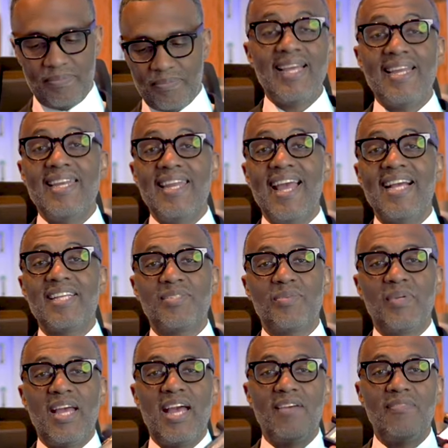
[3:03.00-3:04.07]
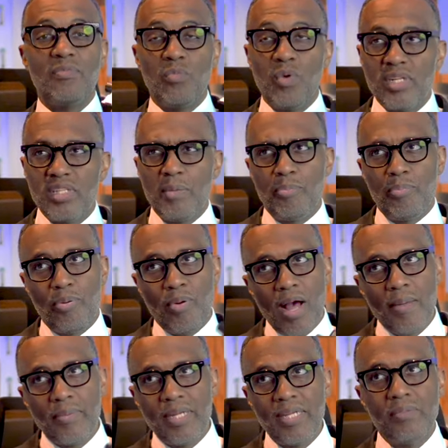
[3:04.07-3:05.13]
Next, we have one that
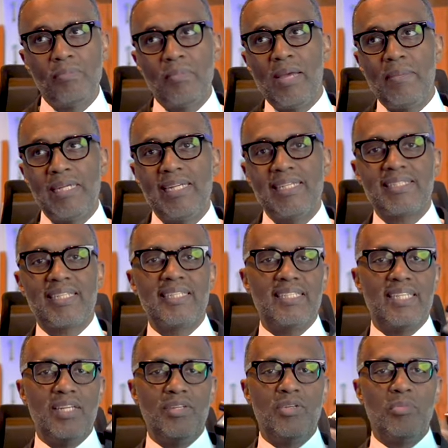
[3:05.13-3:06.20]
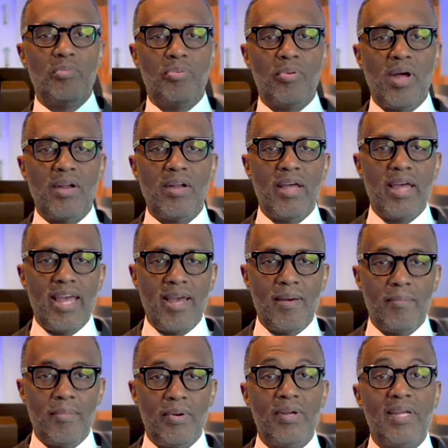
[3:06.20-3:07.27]
probably maybe discontinued, Prada
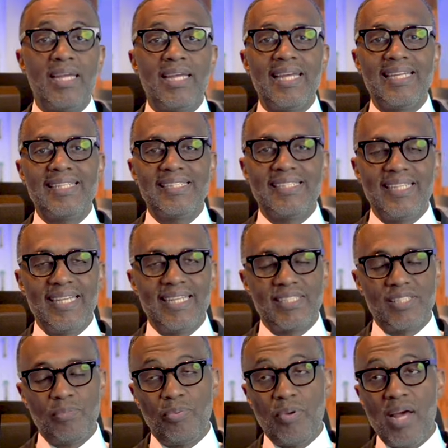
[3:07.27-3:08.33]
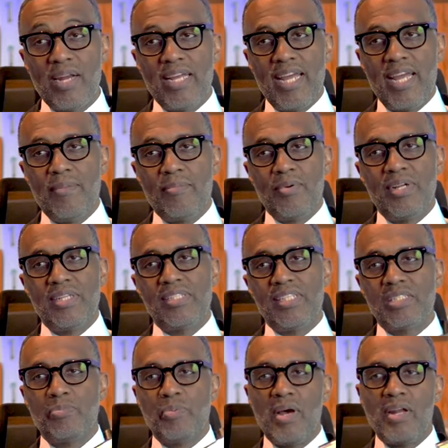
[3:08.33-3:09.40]
Amber Intense. Prada Amber
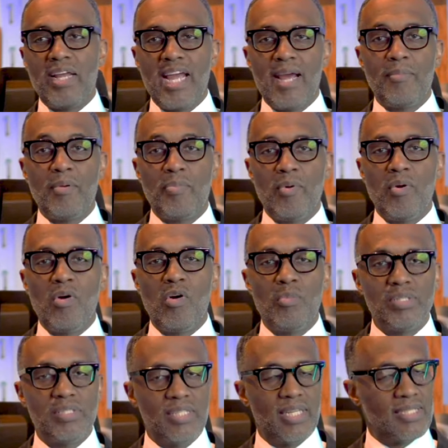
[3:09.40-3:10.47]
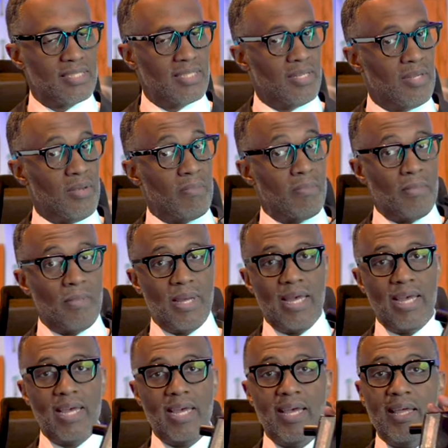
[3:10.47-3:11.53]
Intense. Prada Amber Pour Homme Intense.
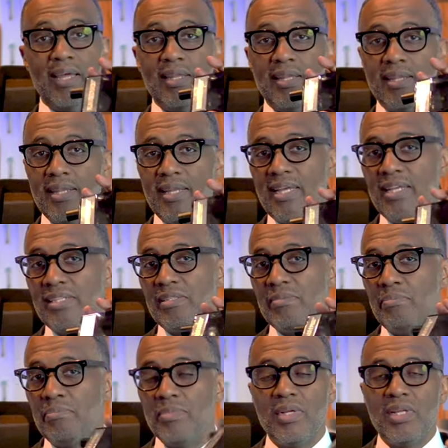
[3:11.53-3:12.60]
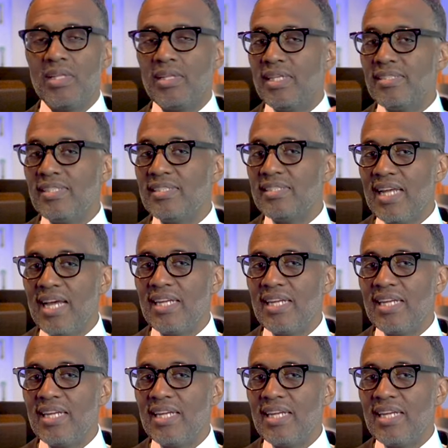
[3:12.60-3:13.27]
Man, this is not a